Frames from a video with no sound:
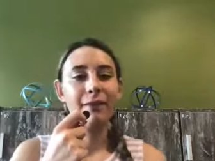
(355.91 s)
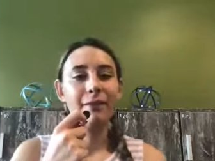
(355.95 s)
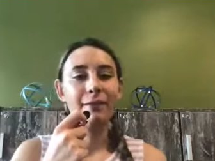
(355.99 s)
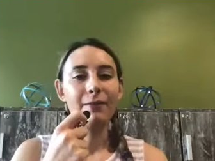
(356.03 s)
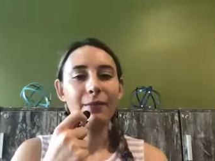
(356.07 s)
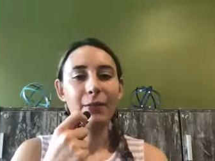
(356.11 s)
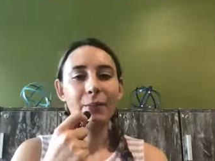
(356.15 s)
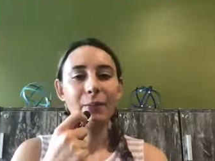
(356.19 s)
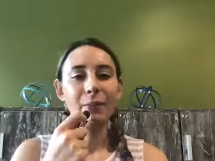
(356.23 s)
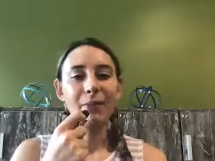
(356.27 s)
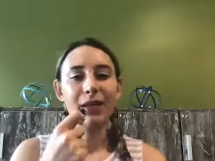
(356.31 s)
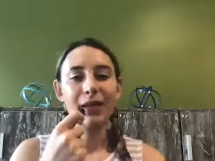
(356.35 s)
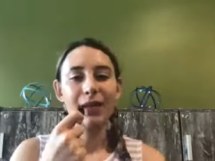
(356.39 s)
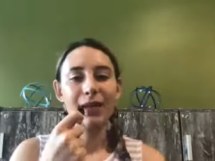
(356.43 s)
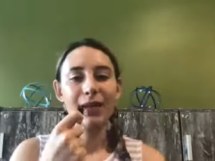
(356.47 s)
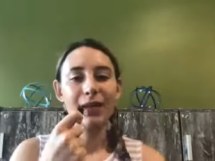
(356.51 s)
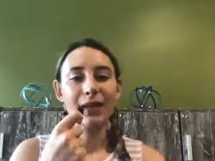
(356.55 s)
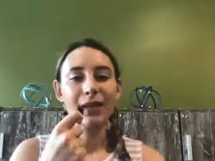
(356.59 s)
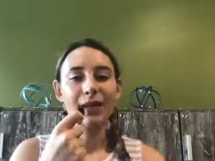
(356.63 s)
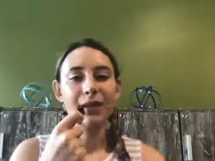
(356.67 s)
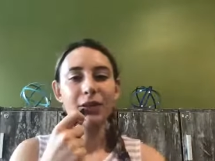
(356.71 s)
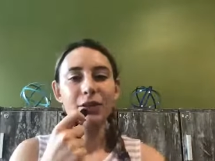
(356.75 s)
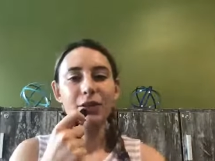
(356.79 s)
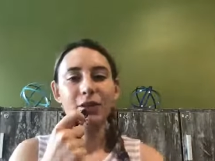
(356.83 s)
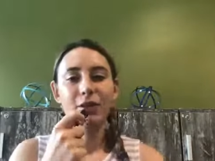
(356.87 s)
for
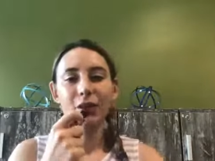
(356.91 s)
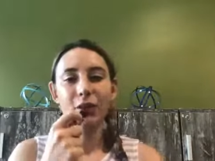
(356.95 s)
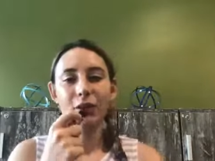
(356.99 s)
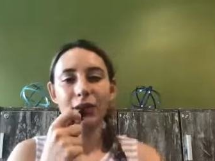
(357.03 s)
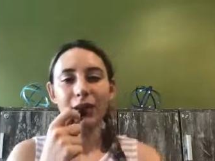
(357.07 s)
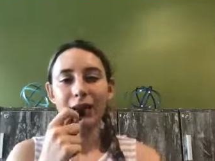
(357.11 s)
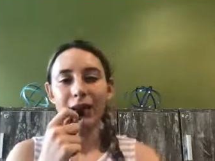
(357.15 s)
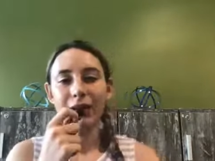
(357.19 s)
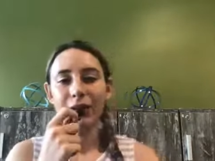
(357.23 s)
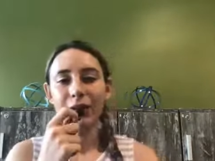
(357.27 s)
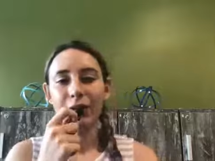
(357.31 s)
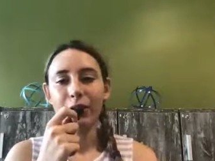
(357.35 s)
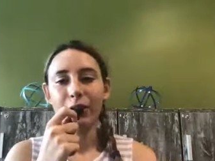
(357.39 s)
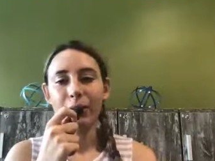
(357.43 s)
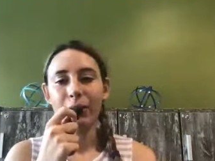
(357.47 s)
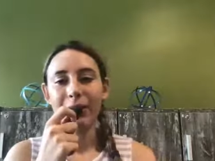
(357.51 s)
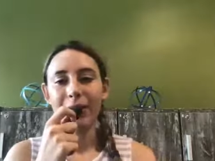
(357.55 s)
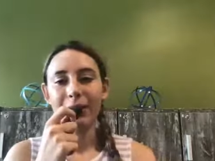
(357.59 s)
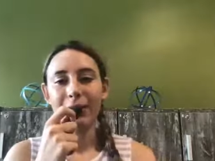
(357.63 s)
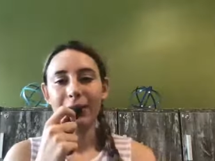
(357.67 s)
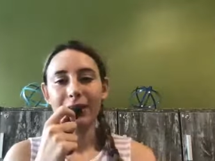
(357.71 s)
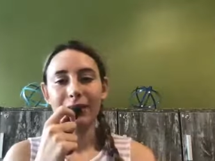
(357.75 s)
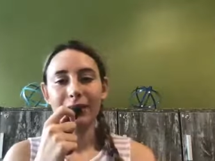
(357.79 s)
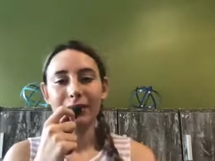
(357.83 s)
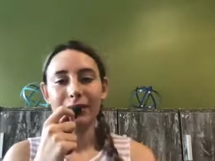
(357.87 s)
me so that I know
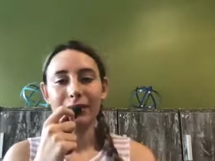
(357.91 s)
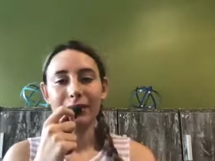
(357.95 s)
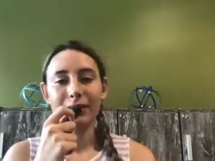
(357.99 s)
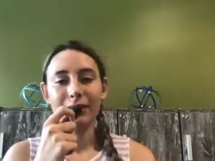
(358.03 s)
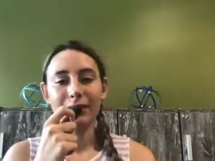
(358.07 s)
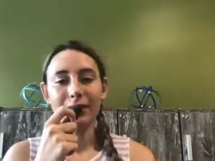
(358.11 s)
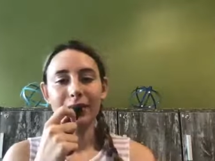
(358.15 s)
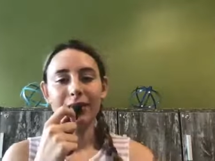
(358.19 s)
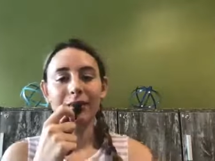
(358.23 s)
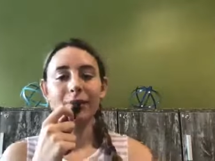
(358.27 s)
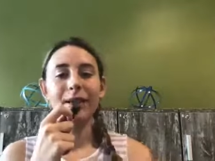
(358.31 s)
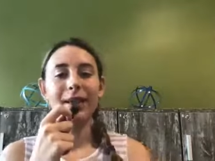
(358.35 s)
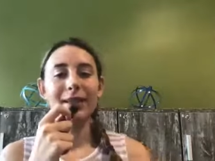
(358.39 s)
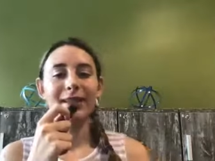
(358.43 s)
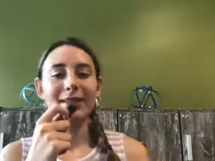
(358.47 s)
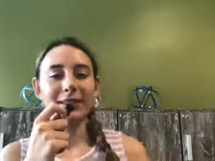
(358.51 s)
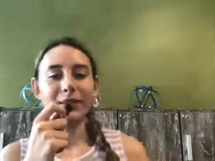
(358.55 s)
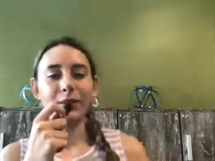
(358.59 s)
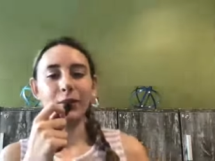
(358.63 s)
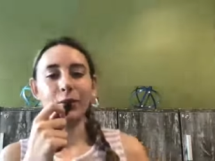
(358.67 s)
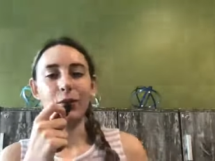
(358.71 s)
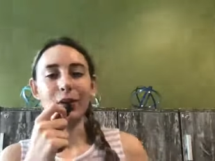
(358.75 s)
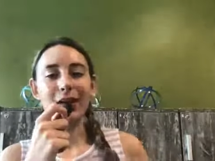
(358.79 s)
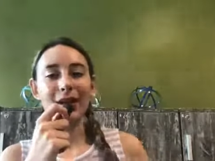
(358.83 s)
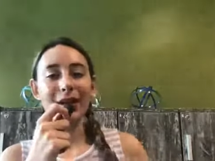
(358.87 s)
my rest the rest of
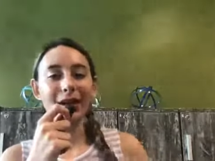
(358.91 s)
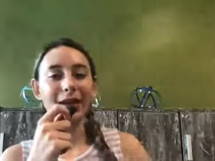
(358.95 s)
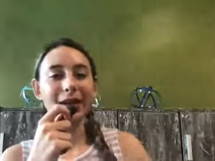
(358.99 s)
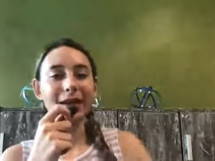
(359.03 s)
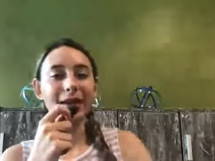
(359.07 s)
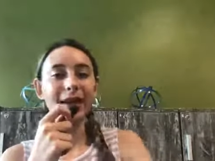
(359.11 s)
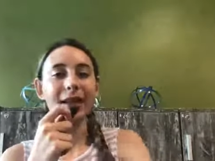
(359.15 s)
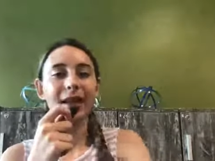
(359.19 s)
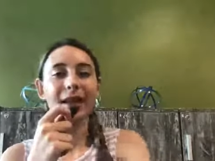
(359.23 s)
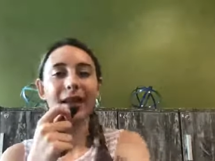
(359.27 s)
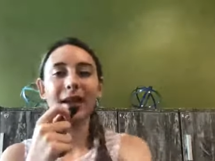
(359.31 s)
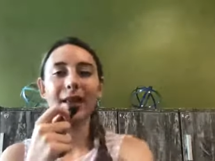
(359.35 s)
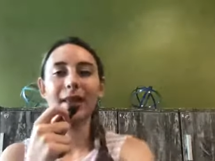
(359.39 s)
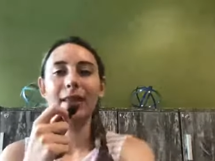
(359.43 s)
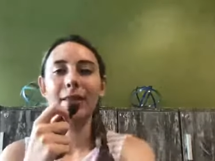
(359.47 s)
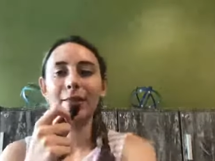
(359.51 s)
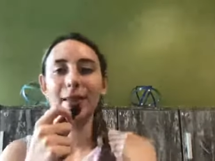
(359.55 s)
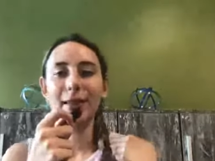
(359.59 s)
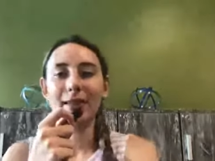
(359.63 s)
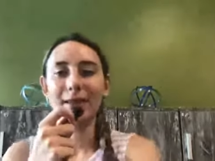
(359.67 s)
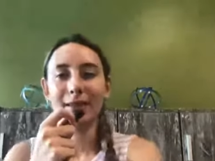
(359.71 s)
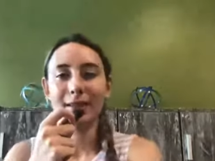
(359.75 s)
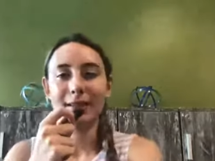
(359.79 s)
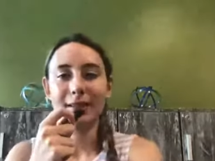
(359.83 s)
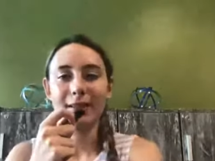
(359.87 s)
the week and the
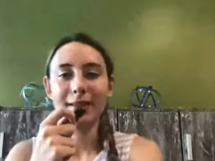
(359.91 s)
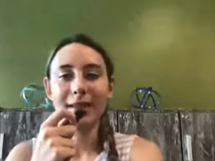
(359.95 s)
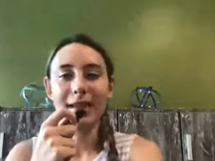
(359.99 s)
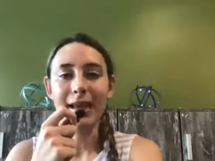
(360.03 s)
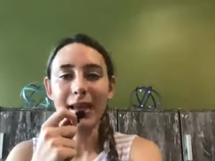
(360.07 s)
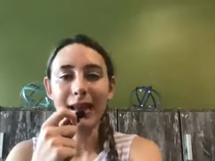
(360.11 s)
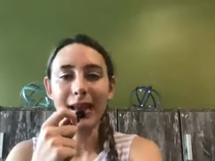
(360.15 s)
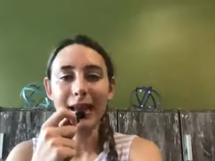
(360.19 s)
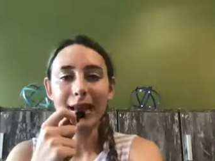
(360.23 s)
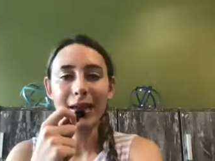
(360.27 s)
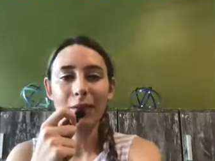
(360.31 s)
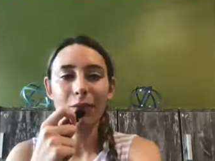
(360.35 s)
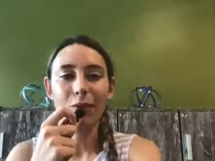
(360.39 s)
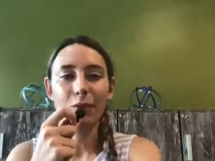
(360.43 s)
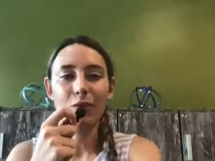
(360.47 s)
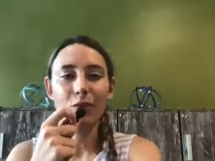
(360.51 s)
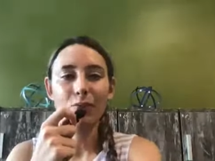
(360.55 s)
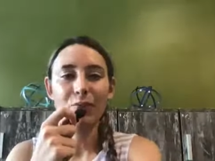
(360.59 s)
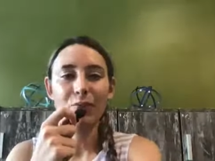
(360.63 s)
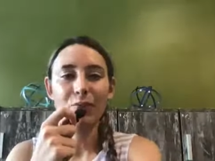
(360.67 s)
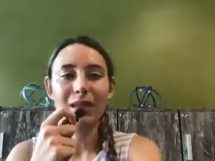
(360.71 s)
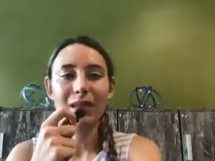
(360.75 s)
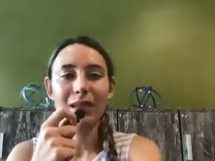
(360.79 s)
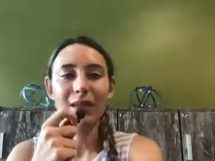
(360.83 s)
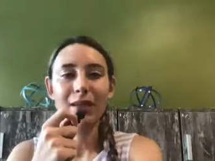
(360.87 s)
rest of the day will
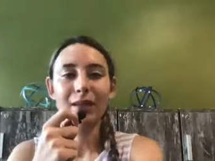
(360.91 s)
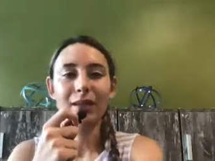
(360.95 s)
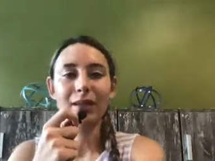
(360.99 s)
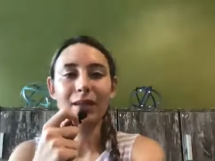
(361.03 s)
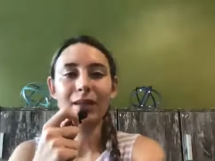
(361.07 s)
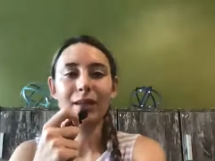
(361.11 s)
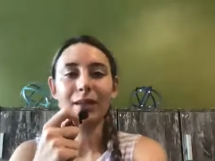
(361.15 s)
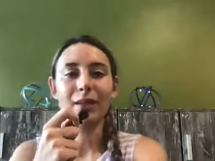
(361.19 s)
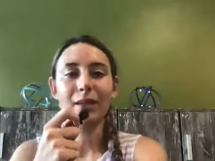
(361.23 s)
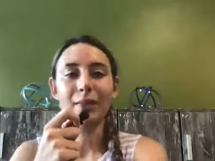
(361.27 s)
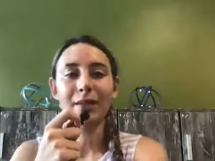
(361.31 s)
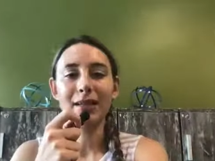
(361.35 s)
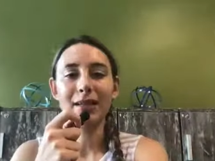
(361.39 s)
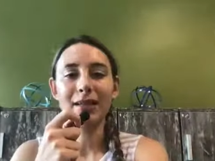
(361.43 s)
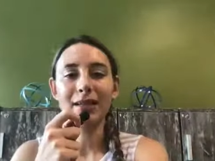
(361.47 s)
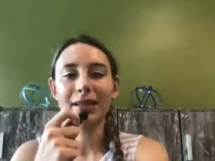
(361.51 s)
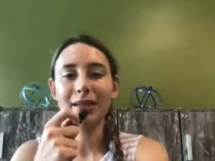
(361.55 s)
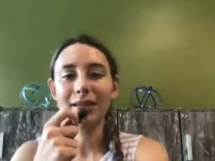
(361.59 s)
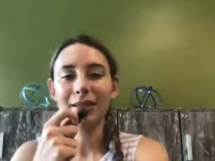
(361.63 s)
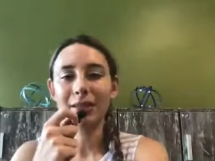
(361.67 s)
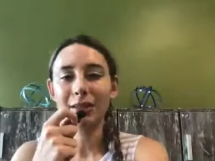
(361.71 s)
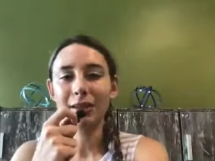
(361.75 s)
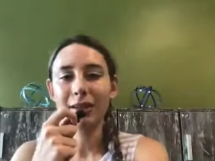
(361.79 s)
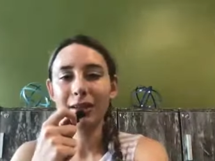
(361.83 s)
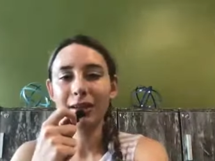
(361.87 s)
be a little bit
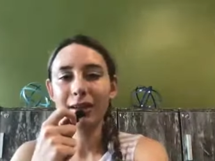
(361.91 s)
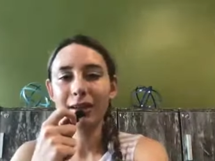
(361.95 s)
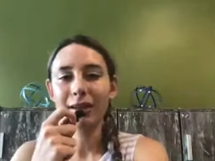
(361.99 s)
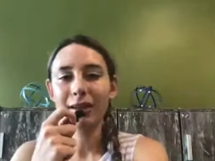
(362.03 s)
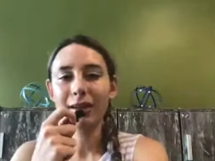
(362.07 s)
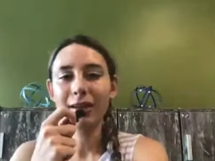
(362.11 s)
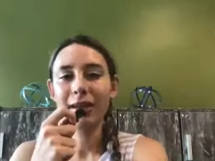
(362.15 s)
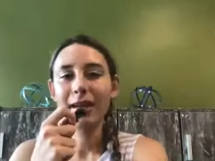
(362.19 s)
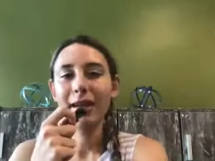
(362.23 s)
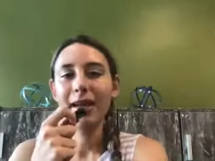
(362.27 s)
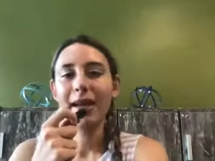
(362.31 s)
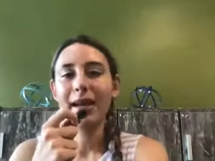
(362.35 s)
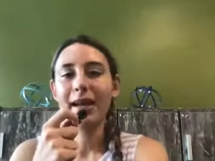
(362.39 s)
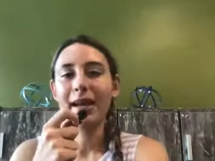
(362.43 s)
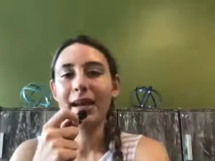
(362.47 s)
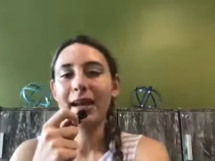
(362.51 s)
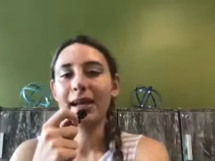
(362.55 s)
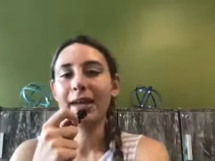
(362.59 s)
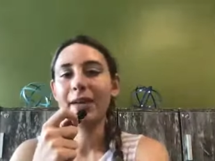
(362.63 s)
easier and I